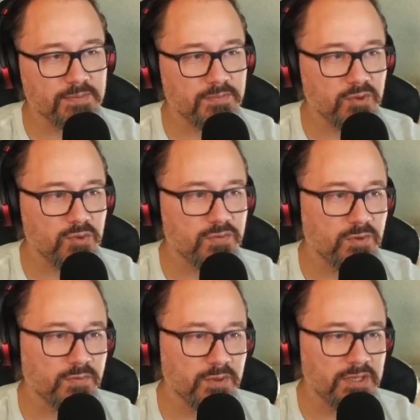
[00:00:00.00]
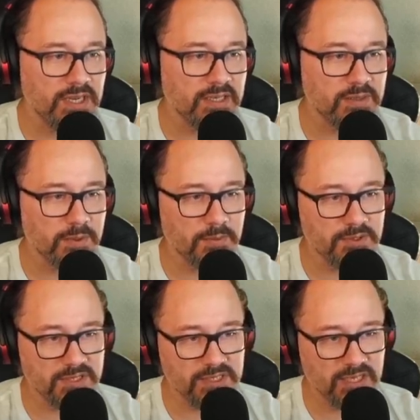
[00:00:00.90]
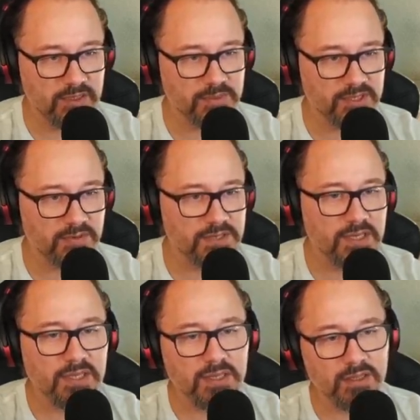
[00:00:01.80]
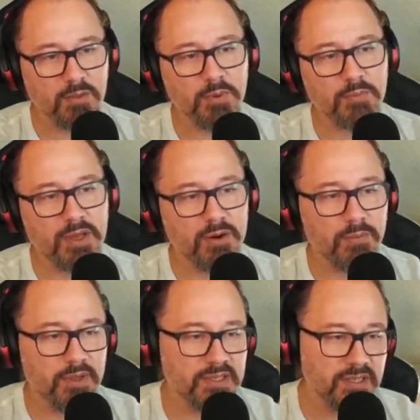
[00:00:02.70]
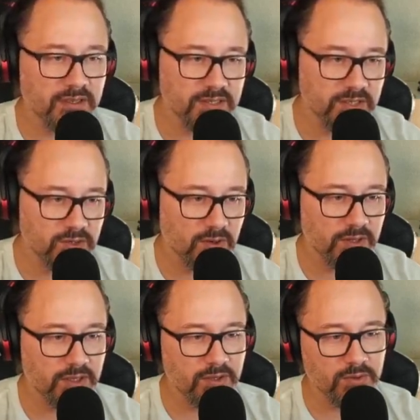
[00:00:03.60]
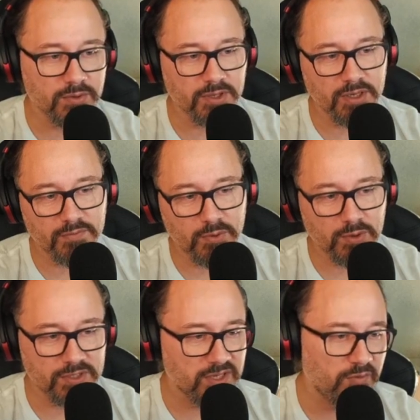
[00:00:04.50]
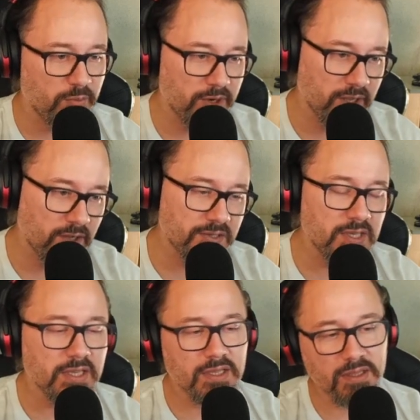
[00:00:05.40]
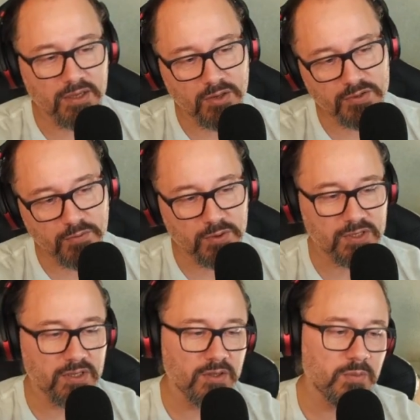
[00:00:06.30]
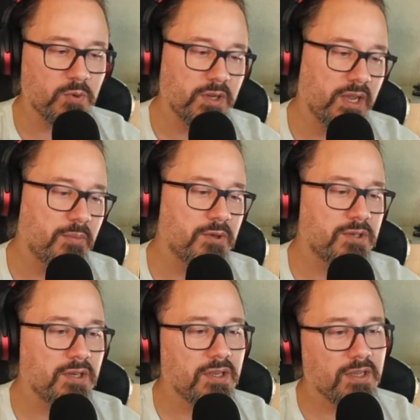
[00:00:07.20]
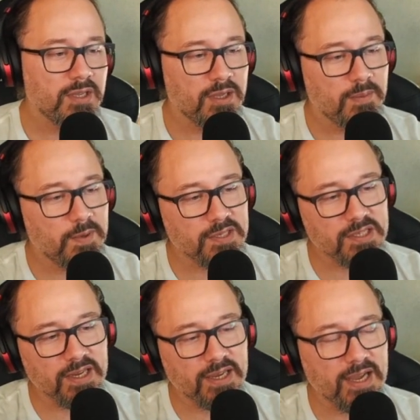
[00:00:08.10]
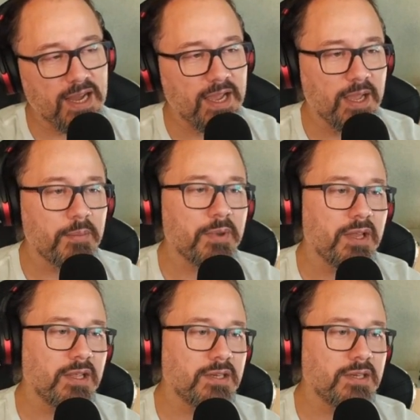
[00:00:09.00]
useful for the tanks to be able to sustain themselves a little bit better, makes things easier on the healer, they can focus on everybody else, they can also focus on dealing more damage. But it's like, I am getting